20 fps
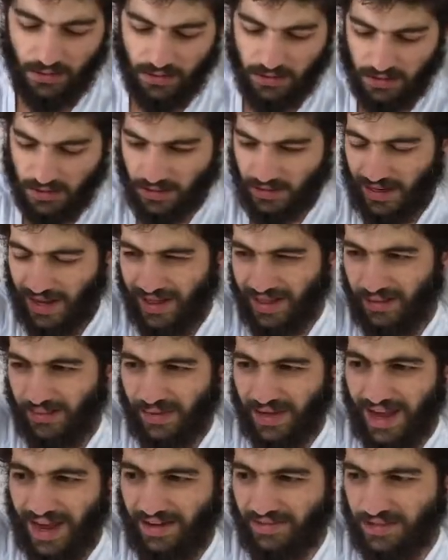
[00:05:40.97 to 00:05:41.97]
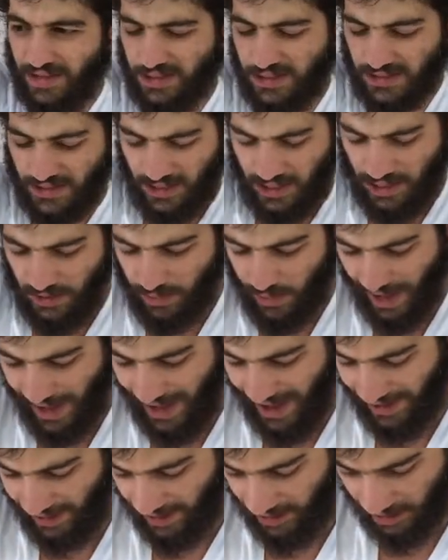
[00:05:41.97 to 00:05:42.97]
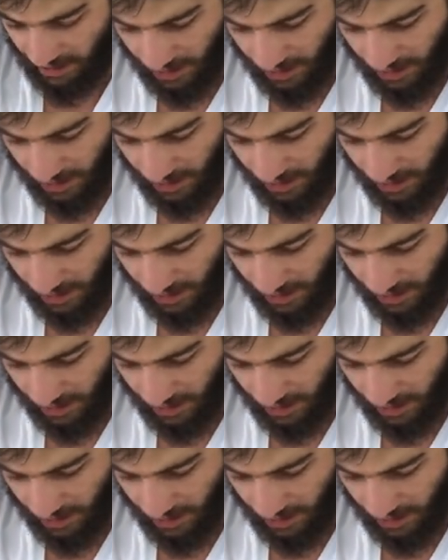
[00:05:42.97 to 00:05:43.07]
so now that we have this tea bag,